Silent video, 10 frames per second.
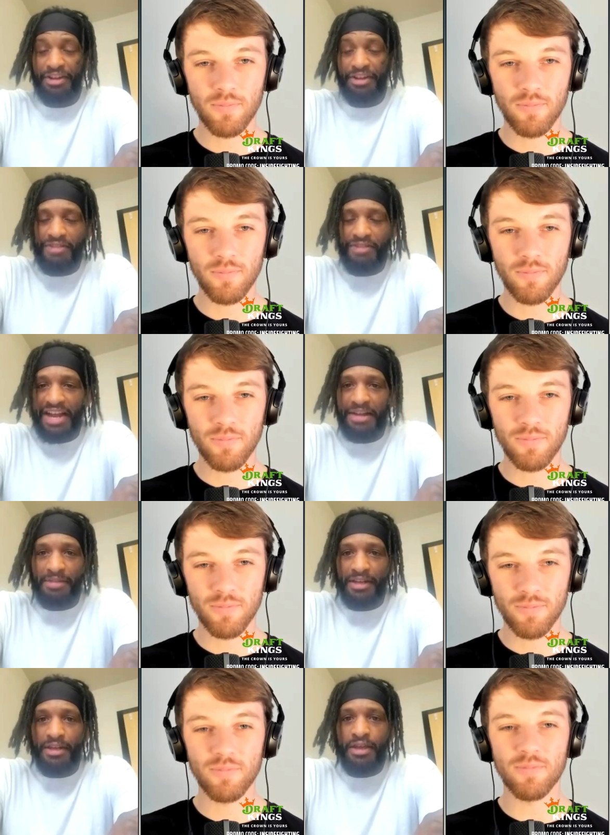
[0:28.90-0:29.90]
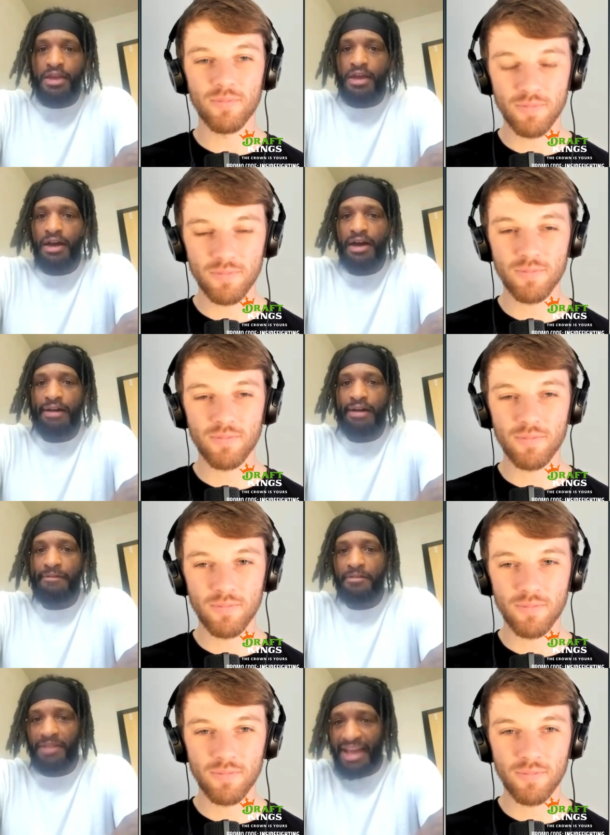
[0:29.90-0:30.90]
Speaker 1: coaster ride. I mean, uh, from the
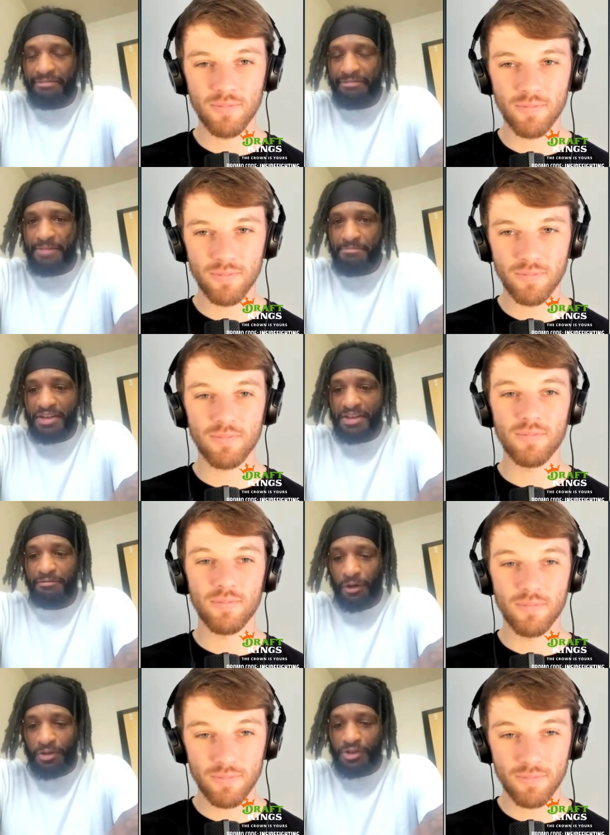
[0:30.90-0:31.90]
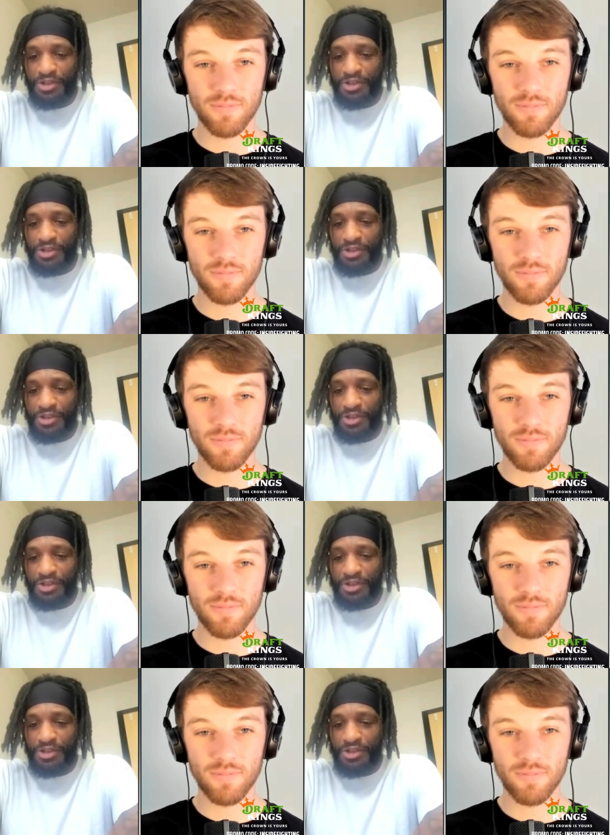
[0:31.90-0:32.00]
last fight being a roller coaster in